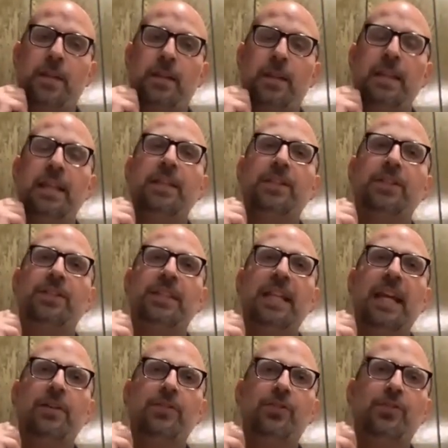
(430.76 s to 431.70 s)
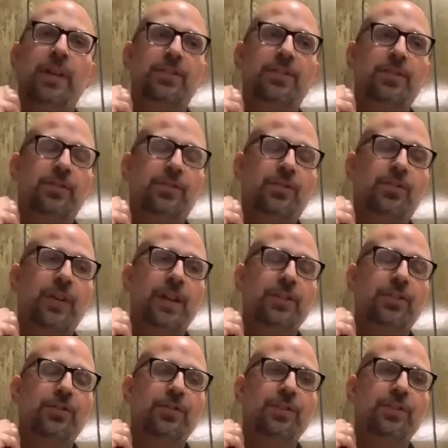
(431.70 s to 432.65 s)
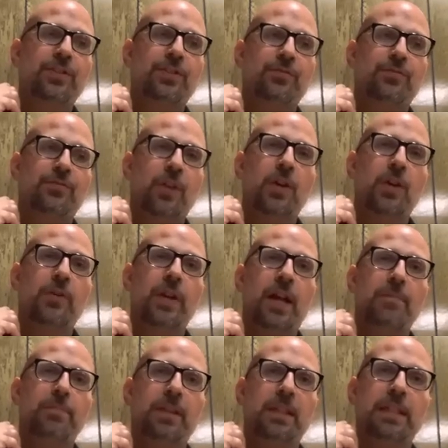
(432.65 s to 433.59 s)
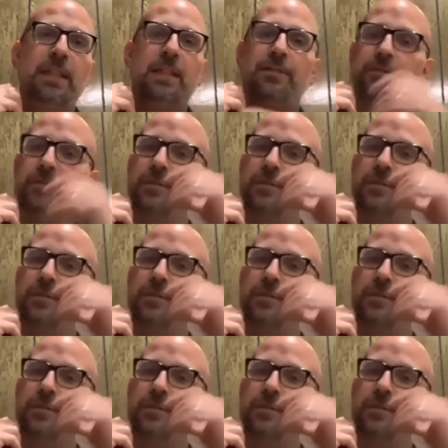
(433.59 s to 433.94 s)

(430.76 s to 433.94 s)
leads us down a tre- treacherous road, I believe